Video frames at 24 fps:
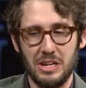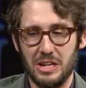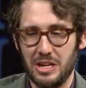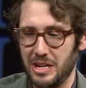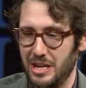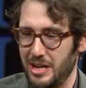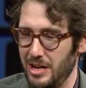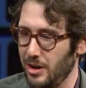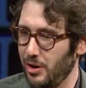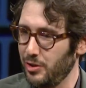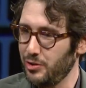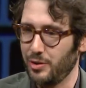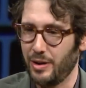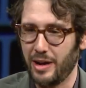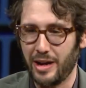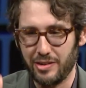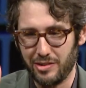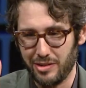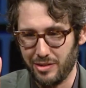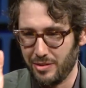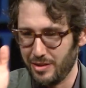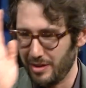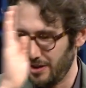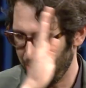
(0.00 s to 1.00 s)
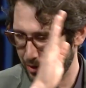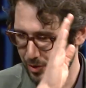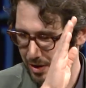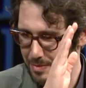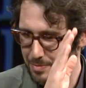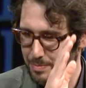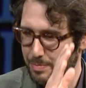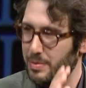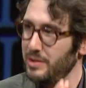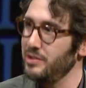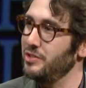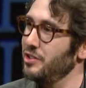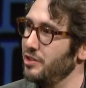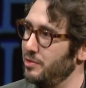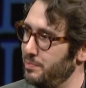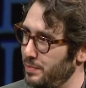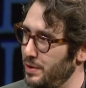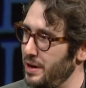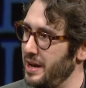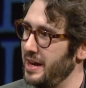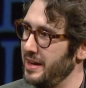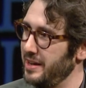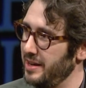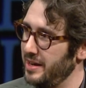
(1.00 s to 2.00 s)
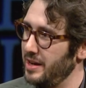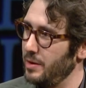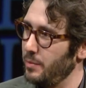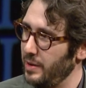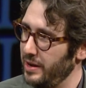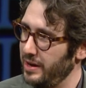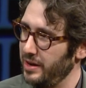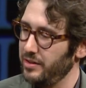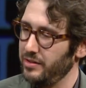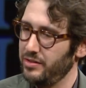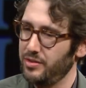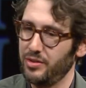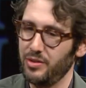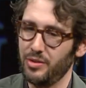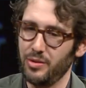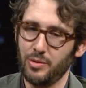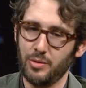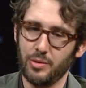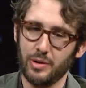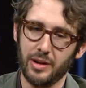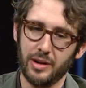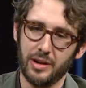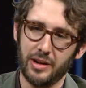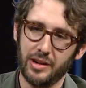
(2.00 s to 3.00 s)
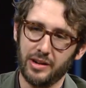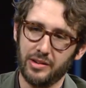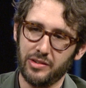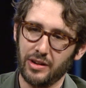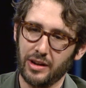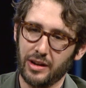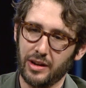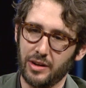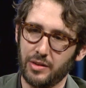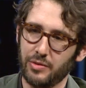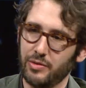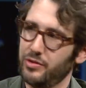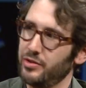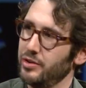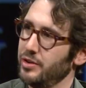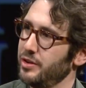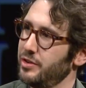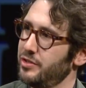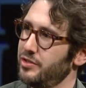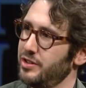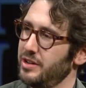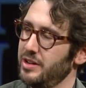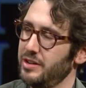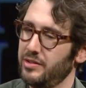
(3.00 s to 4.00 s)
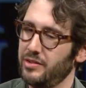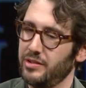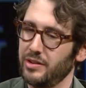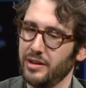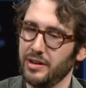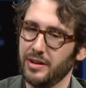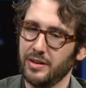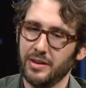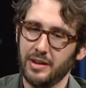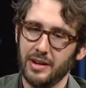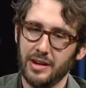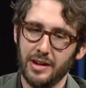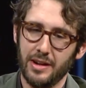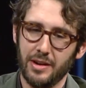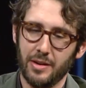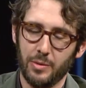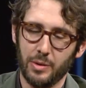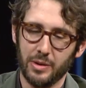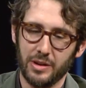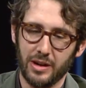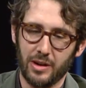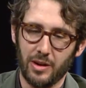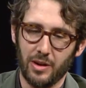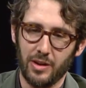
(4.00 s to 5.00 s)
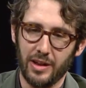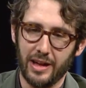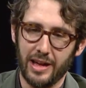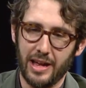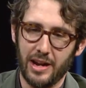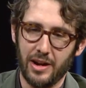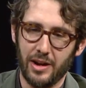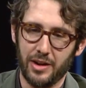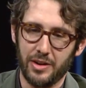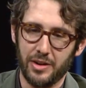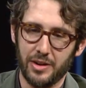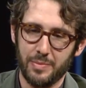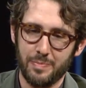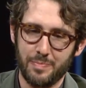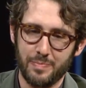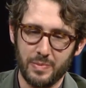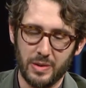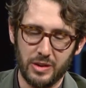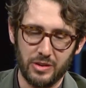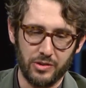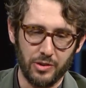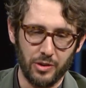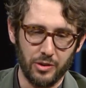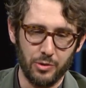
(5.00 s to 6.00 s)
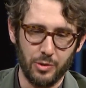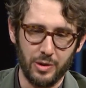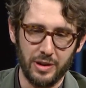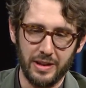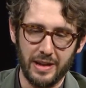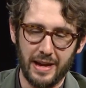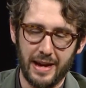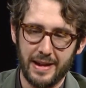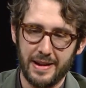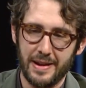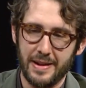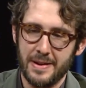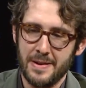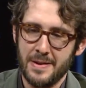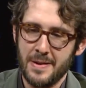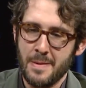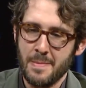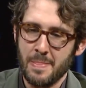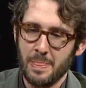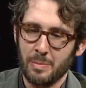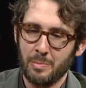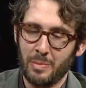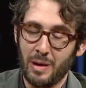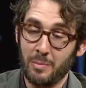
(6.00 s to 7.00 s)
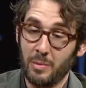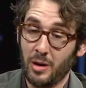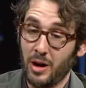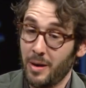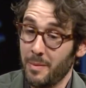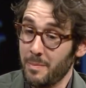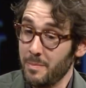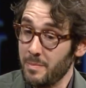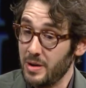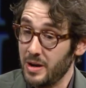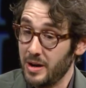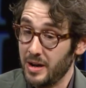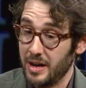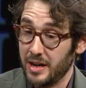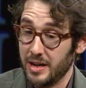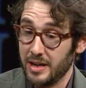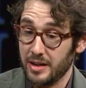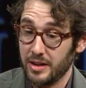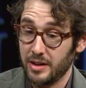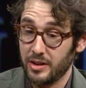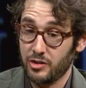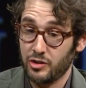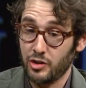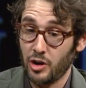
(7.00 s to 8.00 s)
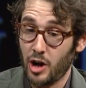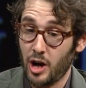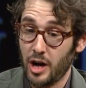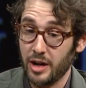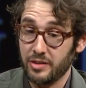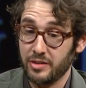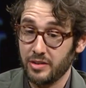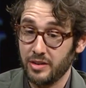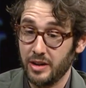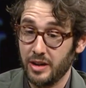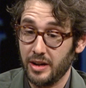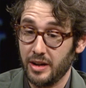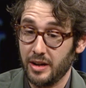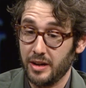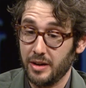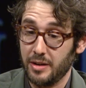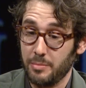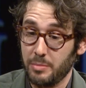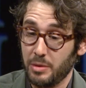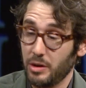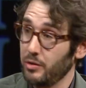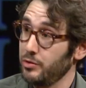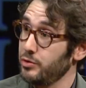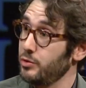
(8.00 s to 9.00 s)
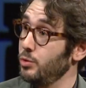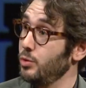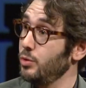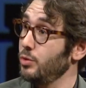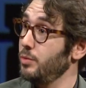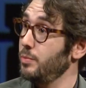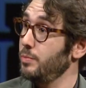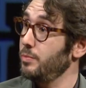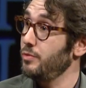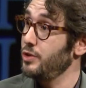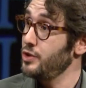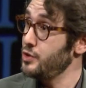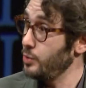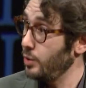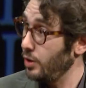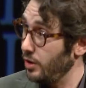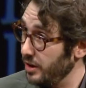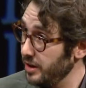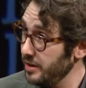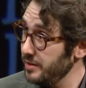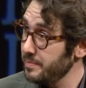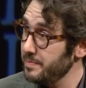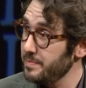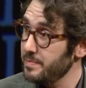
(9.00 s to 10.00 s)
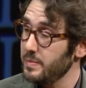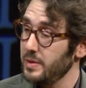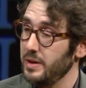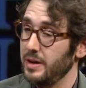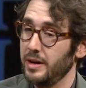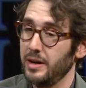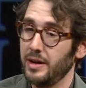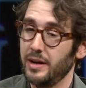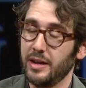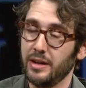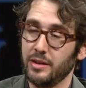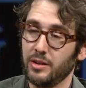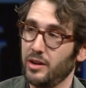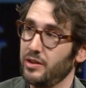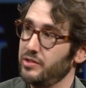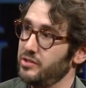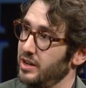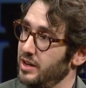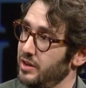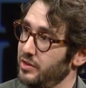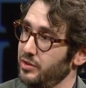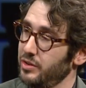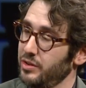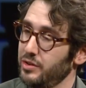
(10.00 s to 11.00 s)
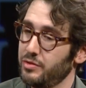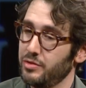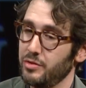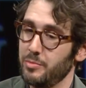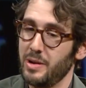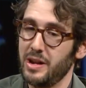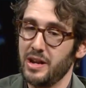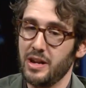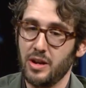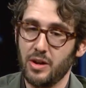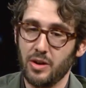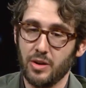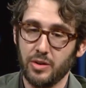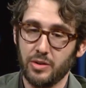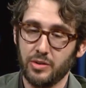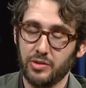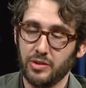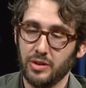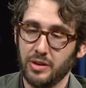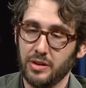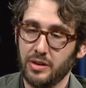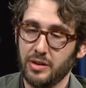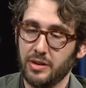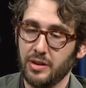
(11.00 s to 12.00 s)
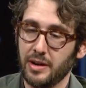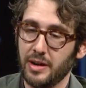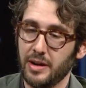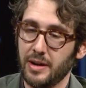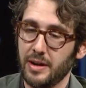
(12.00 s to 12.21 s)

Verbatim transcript: he also has a, a, great business brain, and he went into uh, executive search. He's uh, what they call a headhunter, and still doing that. My mom uh, taught uh, middle school visual art uh, in Los Angeles for many years, and